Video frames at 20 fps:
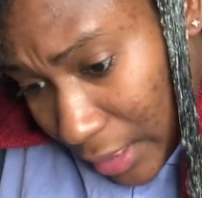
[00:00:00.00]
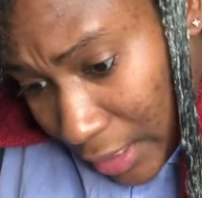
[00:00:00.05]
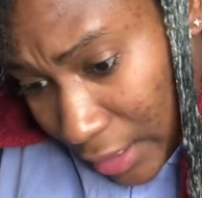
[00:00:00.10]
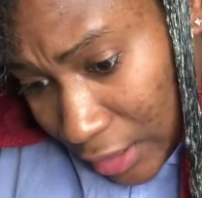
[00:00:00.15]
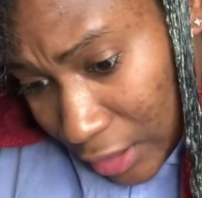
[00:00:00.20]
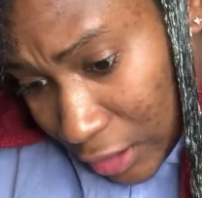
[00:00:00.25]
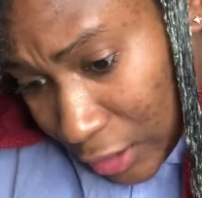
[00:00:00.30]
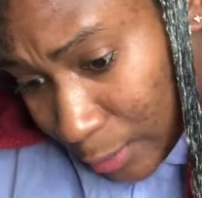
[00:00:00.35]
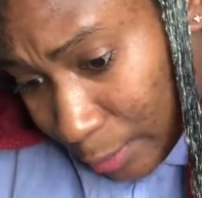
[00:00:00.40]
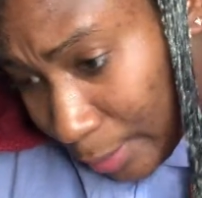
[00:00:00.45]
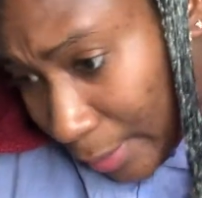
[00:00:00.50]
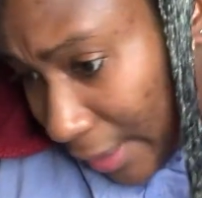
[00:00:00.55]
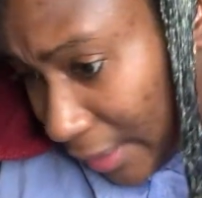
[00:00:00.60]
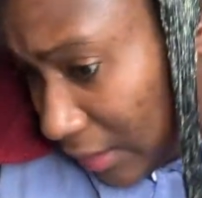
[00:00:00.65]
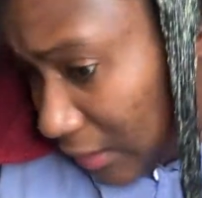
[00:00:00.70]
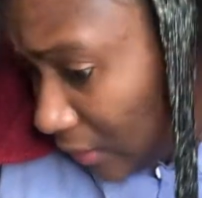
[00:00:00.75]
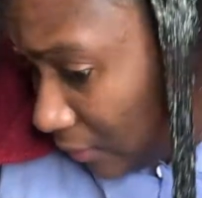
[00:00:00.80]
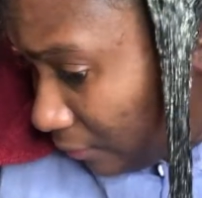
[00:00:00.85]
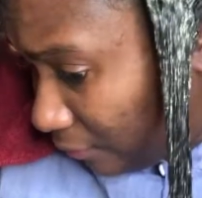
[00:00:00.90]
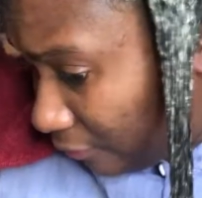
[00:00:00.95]
spray
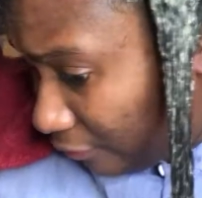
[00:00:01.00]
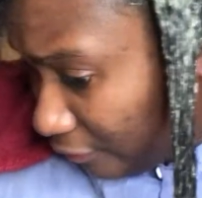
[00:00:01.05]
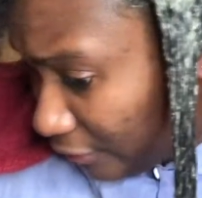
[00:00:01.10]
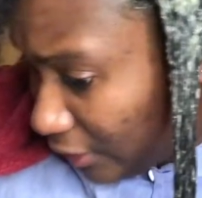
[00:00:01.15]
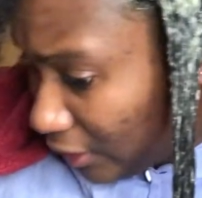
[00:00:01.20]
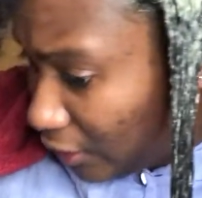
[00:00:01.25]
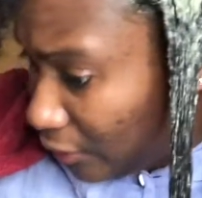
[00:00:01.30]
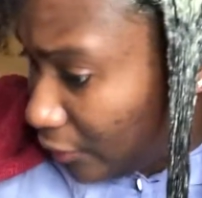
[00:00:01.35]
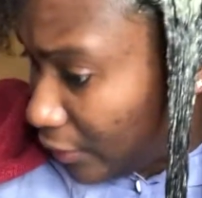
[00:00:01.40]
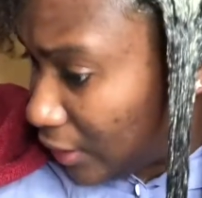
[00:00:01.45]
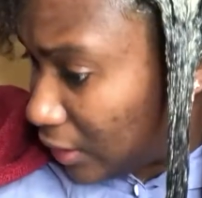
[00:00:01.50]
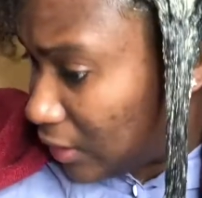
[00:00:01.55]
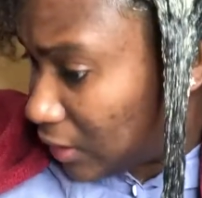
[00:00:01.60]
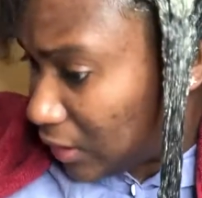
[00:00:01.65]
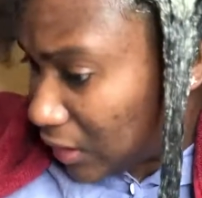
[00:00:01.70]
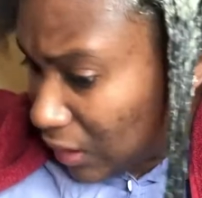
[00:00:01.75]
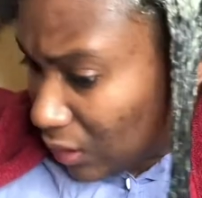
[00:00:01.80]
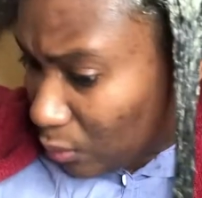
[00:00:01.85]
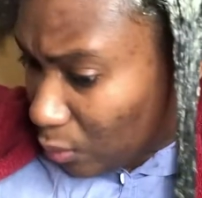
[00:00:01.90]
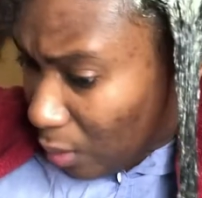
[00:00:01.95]
some fenugreek
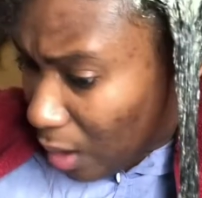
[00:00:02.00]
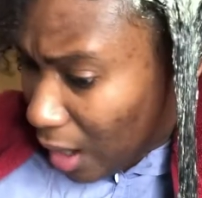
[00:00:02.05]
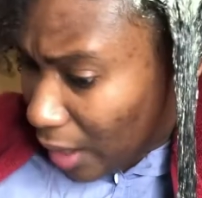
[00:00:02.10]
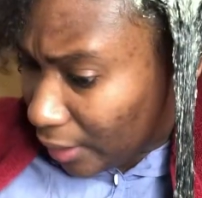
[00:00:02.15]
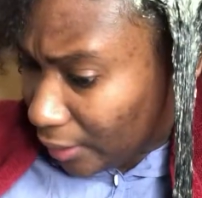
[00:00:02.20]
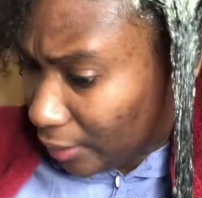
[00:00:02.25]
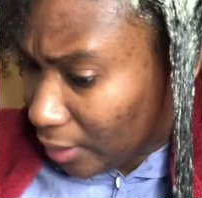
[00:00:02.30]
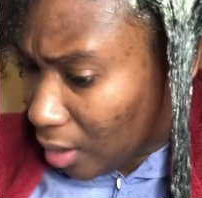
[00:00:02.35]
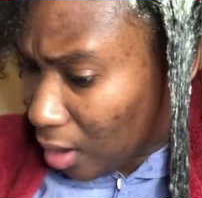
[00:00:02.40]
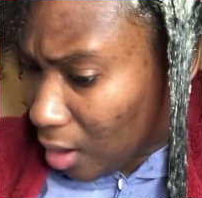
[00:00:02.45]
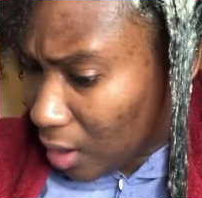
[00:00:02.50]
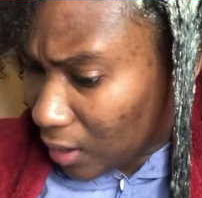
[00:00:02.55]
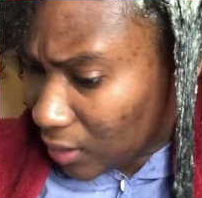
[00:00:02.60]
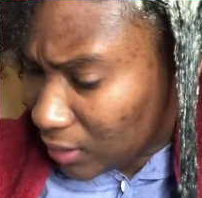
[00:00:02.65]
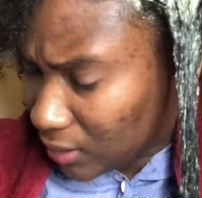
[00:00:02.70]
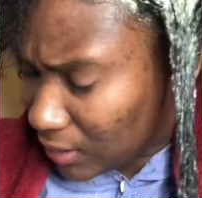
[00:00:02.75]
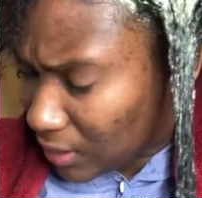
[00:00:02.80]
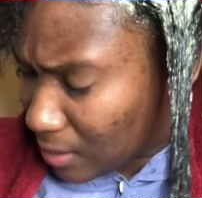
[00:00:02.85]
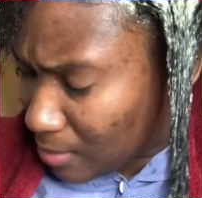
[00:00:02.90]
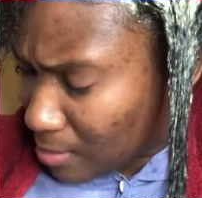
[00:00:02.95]
seed water or
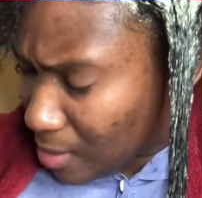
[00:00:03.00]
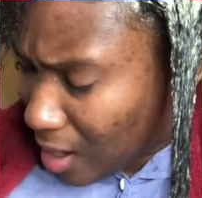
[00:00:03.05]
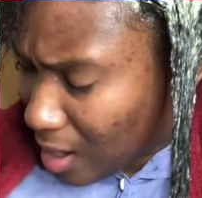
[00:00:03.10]
some